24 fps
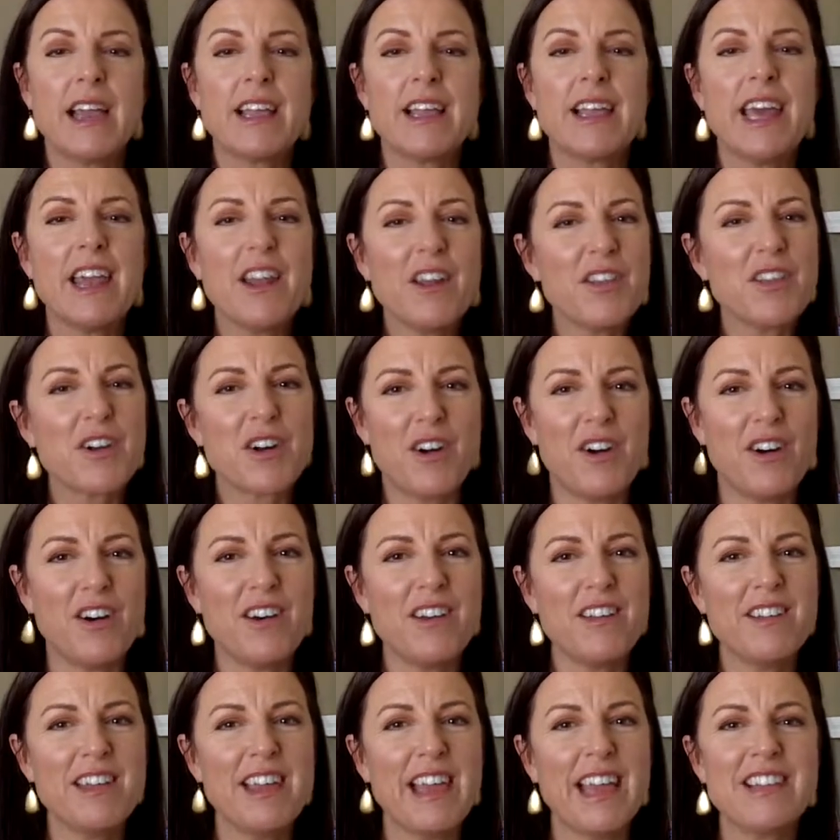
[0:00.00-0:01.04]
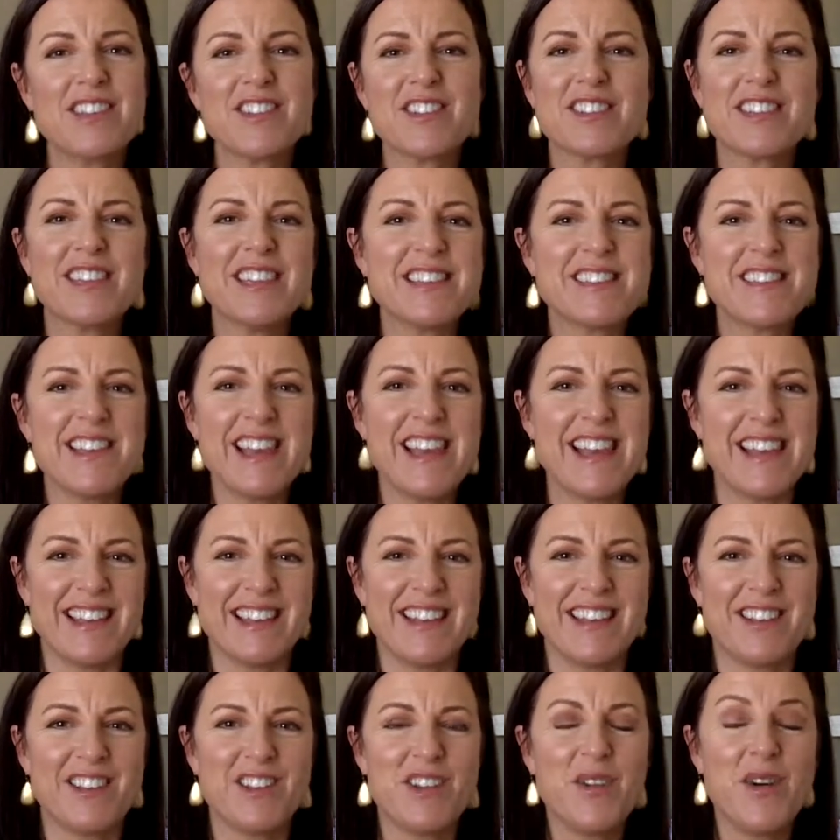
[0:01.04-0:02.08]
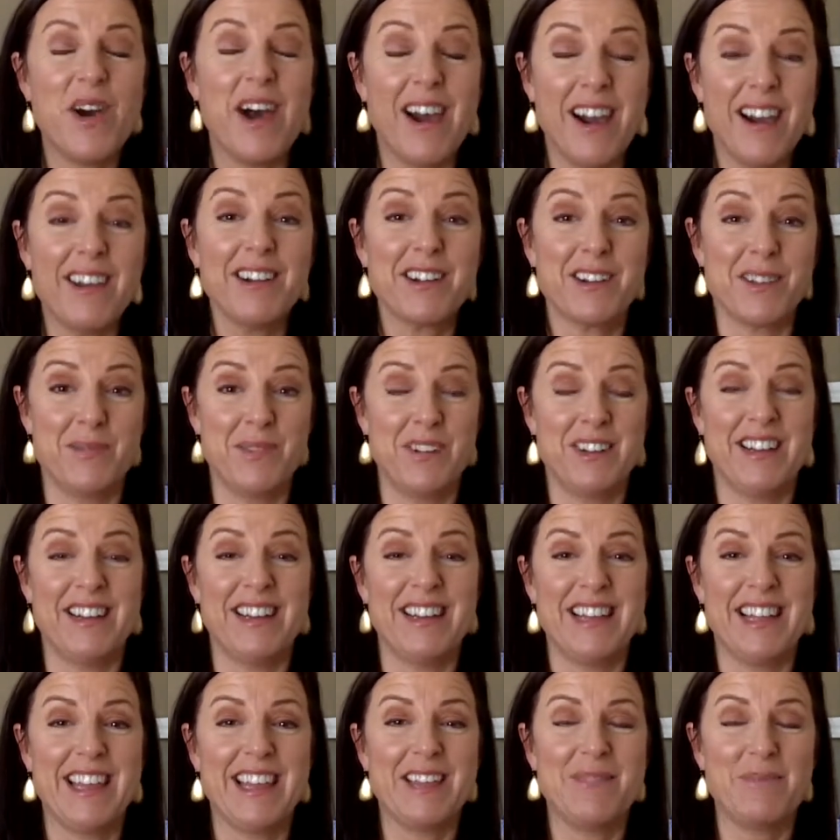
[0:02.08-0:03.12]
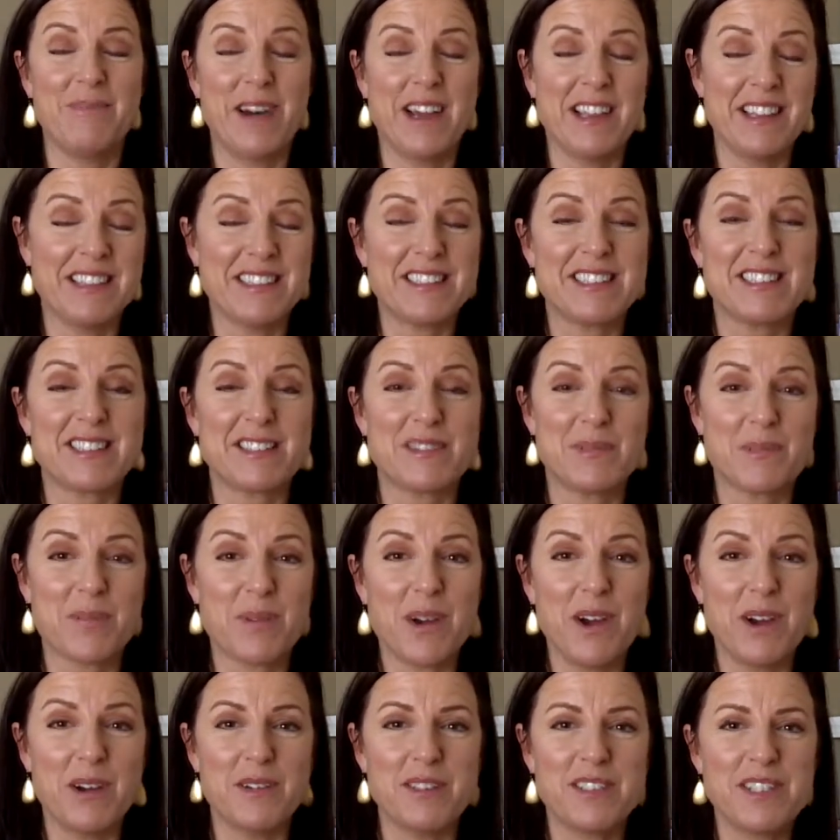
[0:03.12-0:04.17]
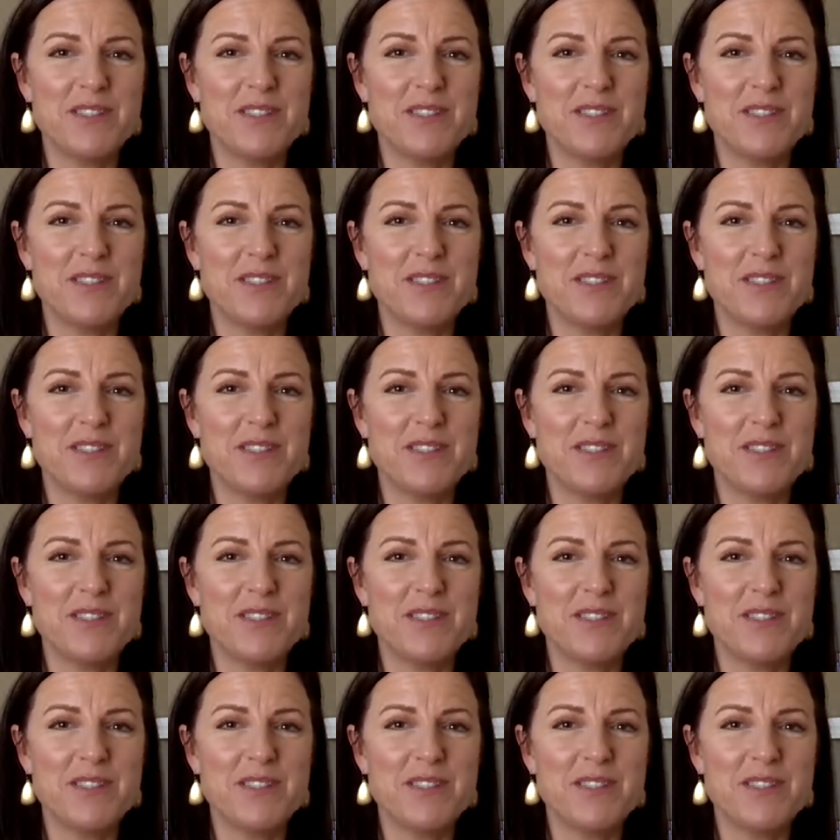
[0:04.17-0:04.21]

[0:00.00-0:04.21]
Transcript: Get on the call and just listen in to our community in My Lead System Pro.